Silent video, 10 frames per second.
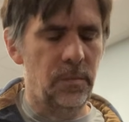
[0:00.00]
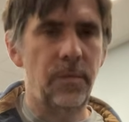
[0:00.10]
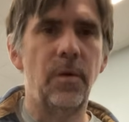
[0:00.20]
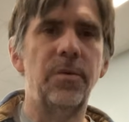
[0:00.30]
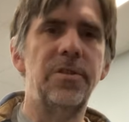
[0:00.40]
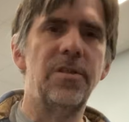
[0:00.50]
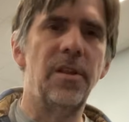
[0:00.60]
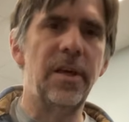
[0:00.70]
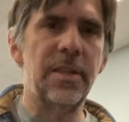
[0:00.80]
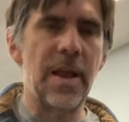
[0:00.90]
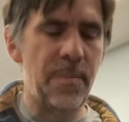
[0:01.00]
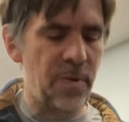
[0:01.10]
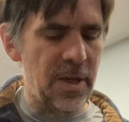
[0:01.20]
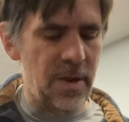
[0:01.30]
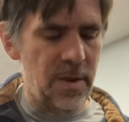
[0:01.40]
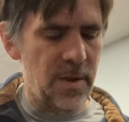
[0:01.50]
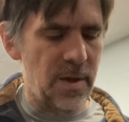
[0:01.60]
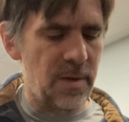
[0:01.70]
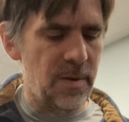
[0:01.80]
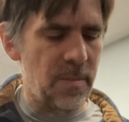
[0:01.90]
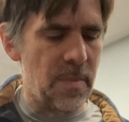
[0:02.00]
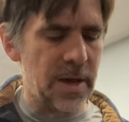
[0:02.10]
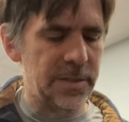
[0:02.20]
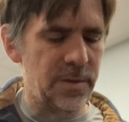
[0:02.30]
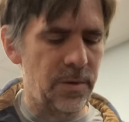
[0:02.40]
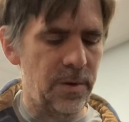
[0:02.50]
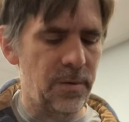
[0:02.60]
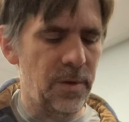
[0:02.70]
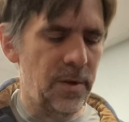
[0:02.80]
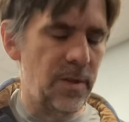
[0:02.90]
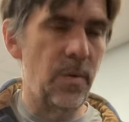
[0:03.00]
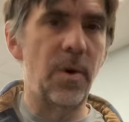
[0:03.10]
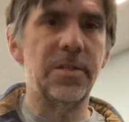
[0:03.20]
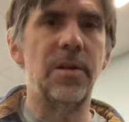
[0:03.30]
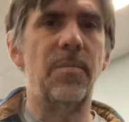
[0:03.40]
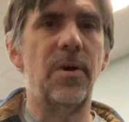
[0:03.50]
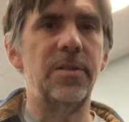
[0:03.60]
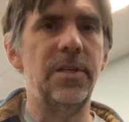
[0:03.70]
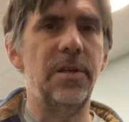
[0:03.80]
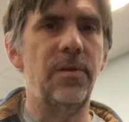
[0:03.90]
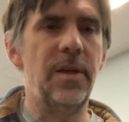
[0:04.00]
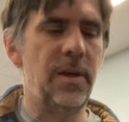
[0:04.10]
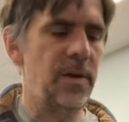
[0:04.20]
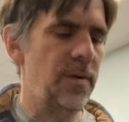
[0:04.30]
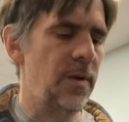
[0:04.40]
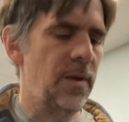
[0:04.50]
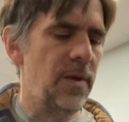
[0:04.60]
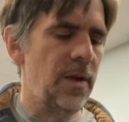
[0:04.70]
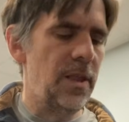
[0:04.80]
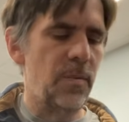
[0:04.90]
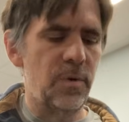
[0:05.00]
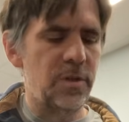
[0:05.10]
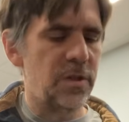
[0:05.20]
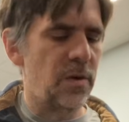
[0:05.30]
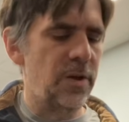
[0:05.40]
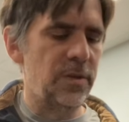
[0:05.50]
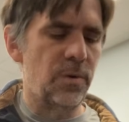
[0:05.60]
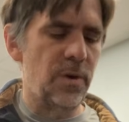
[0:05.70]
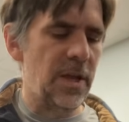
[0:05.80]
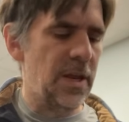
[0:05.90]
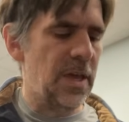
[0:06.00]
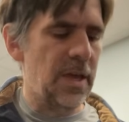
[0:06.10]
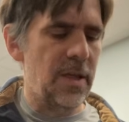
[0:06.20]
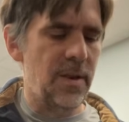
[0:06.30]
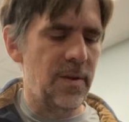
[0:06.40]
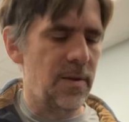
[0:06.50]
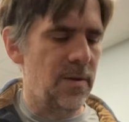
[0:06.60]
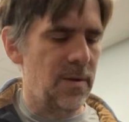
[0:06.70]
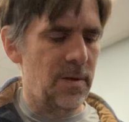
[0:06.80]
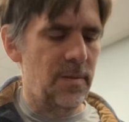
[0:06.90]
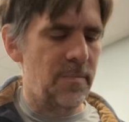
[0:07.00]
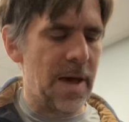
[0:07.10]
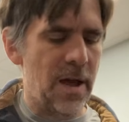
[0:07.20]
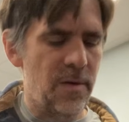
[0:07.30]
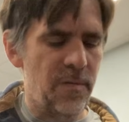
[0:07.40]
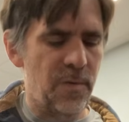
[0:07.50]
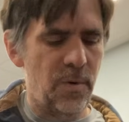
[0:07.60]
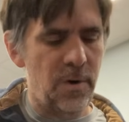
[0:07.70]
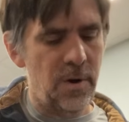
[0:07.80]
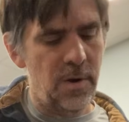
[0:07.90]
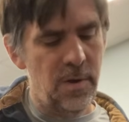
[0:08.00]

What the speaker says: which is the lick that I played in my solo that wasn't a Martino lick. And then we're just going Dorian again, pattern 4,